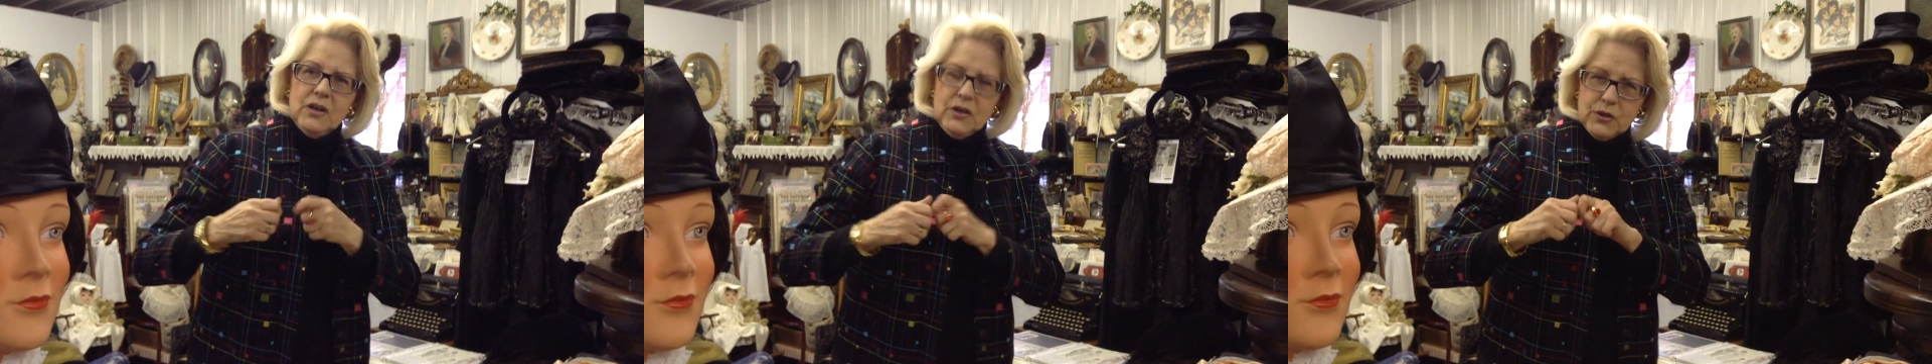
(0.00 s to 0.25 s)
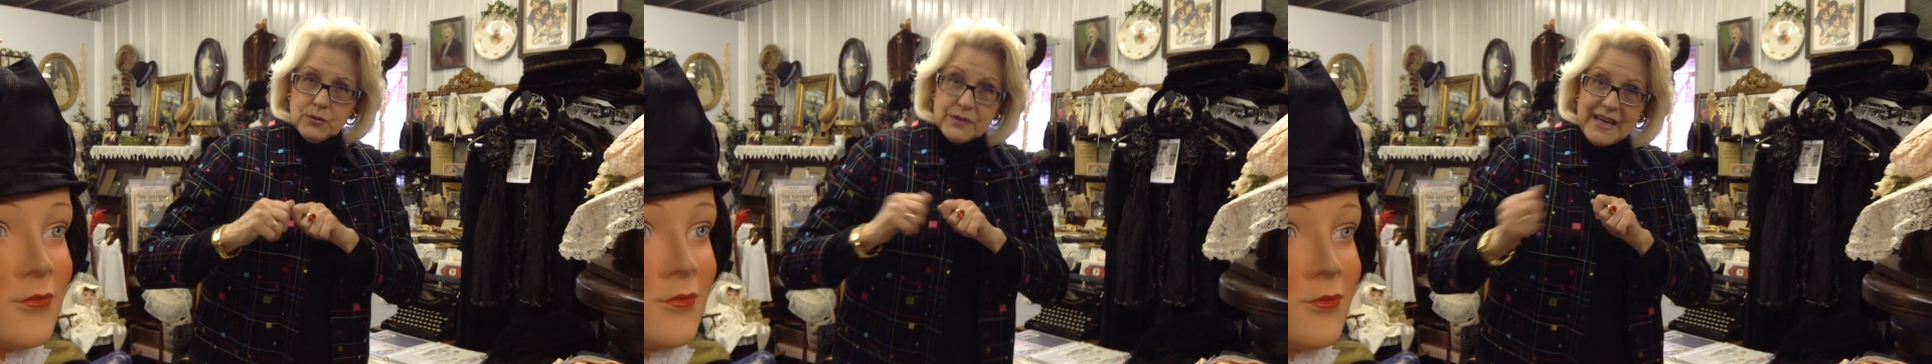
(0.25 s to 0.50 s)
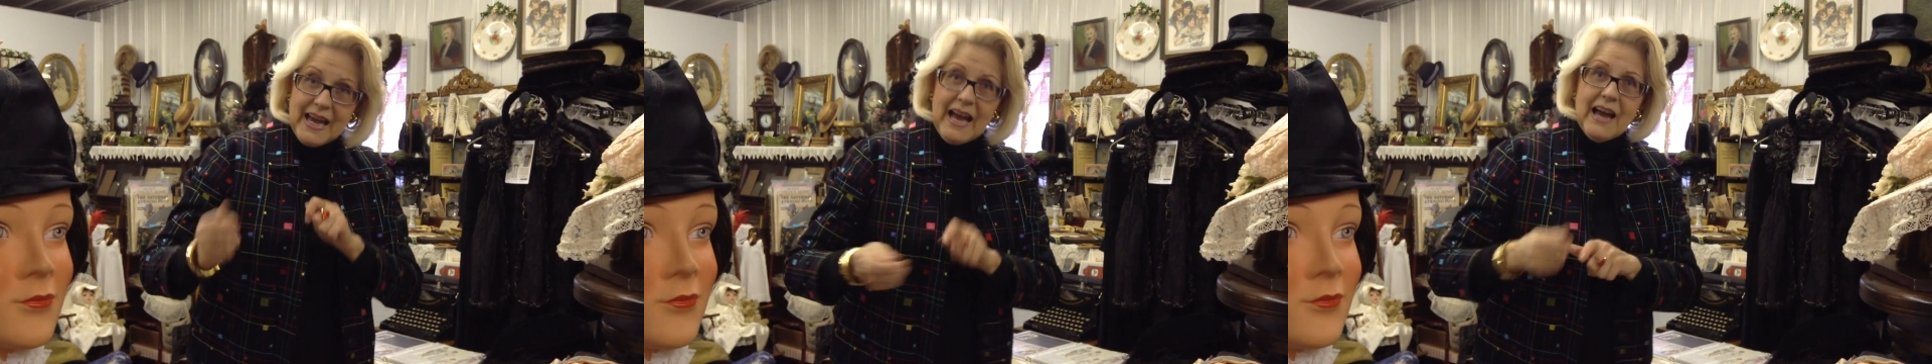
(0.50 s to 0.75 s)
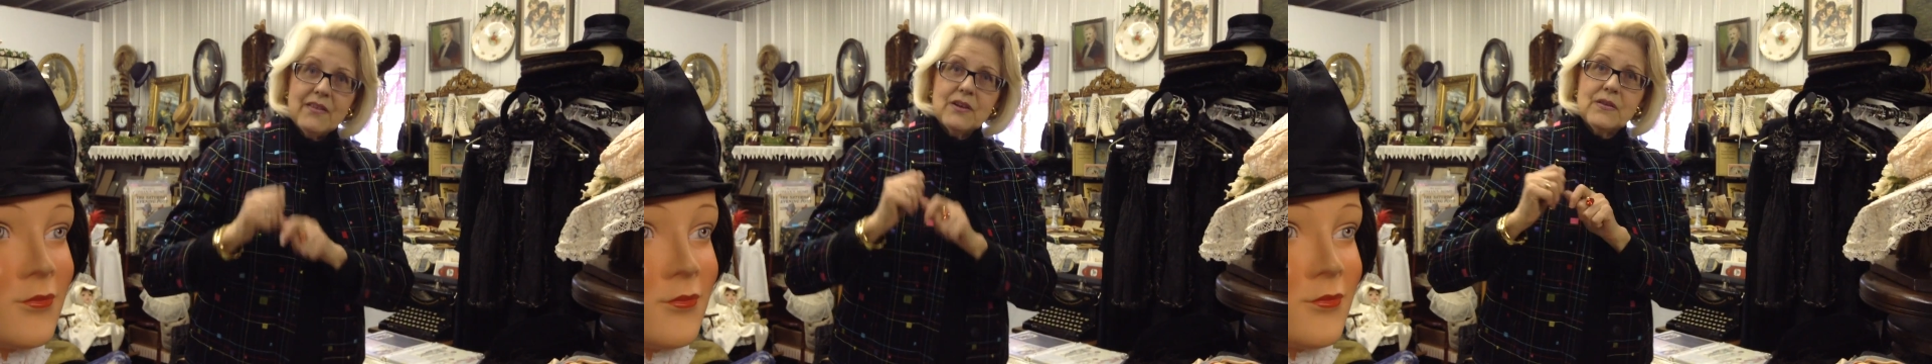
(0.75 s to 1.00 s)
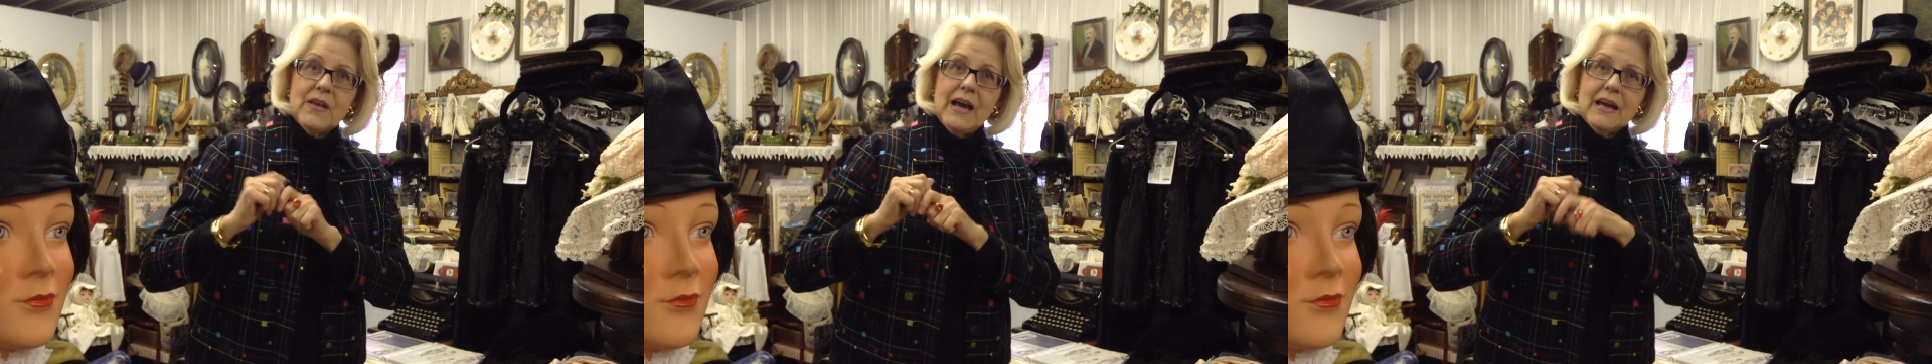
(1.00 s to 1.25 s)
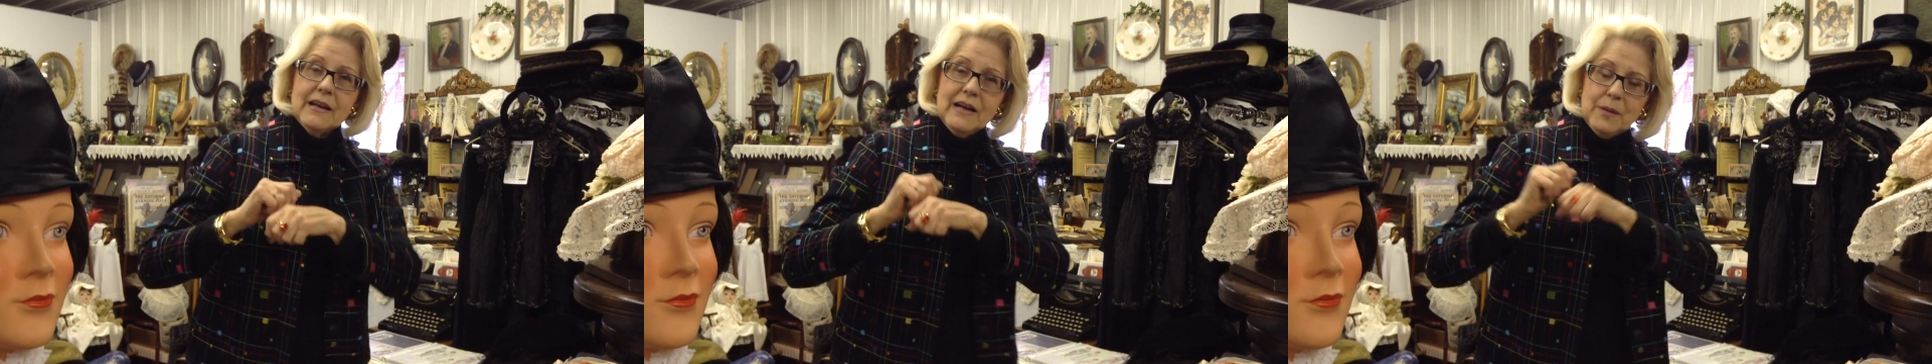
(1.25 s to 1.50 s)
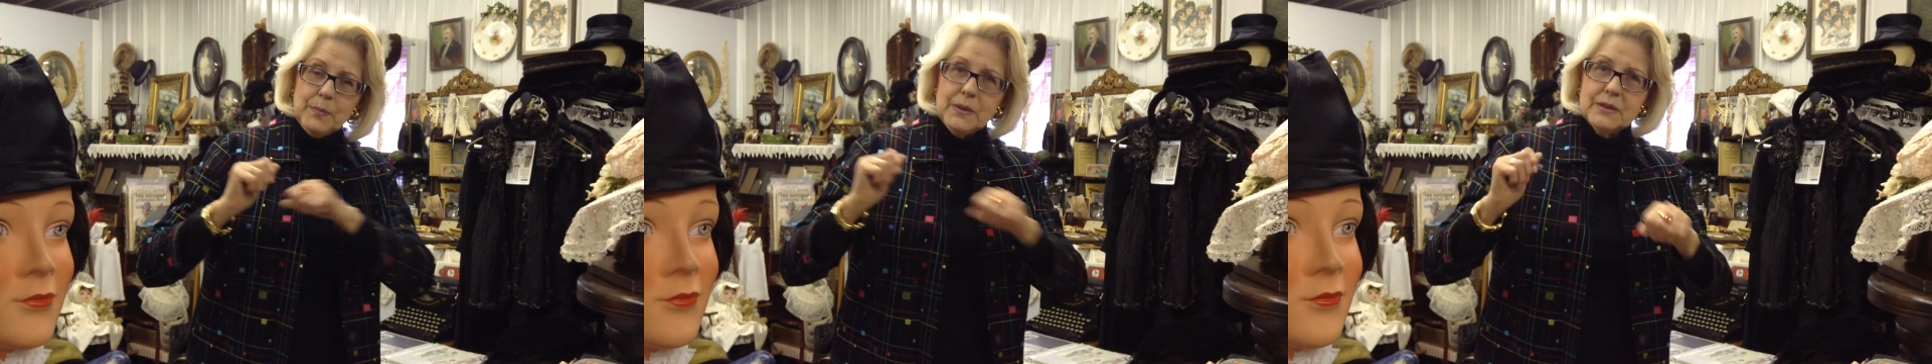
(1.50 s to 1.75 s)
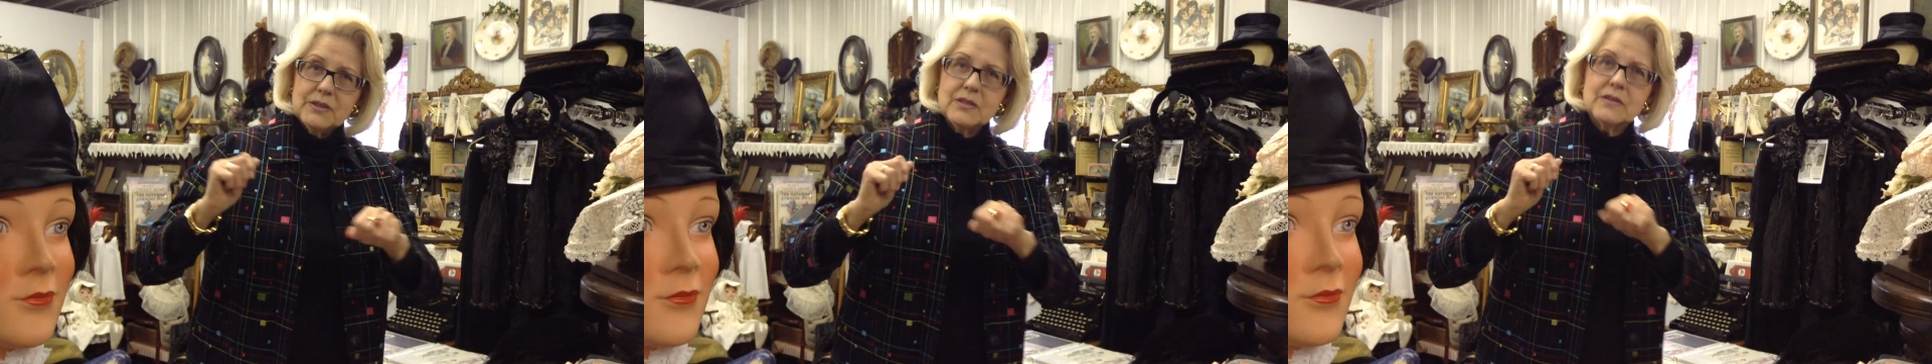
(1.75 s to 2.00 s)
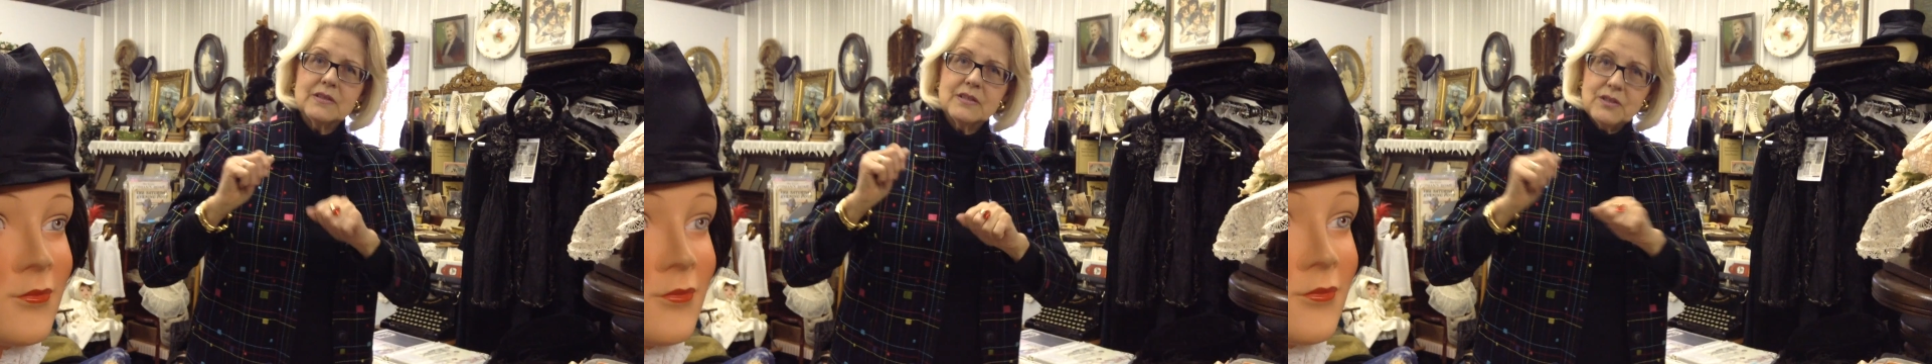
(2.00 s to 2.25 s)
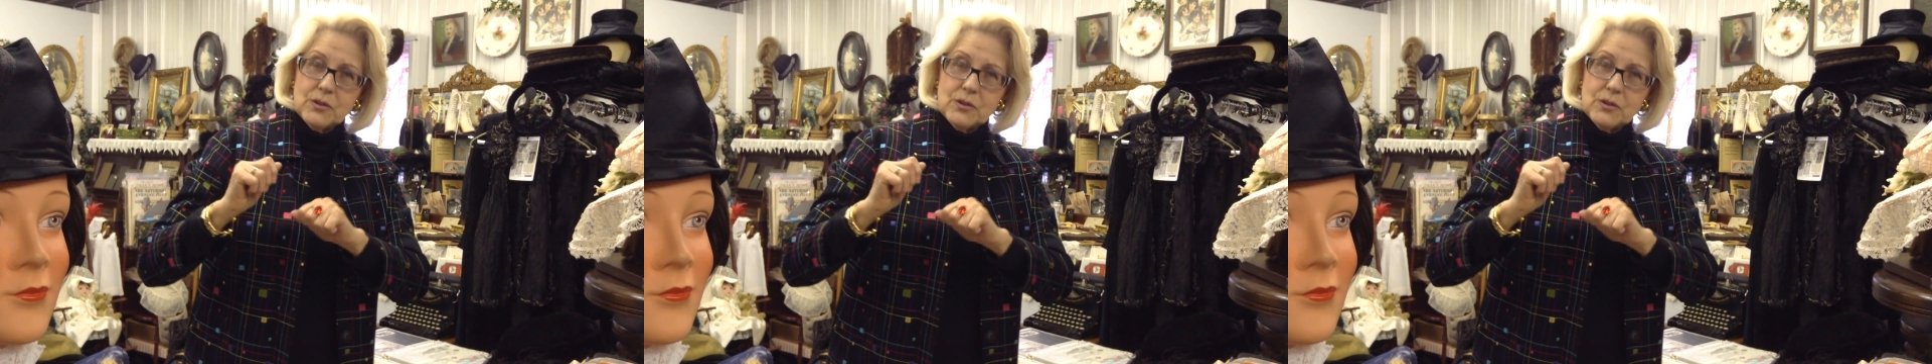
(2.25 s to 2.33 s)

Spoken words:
You gather that up to the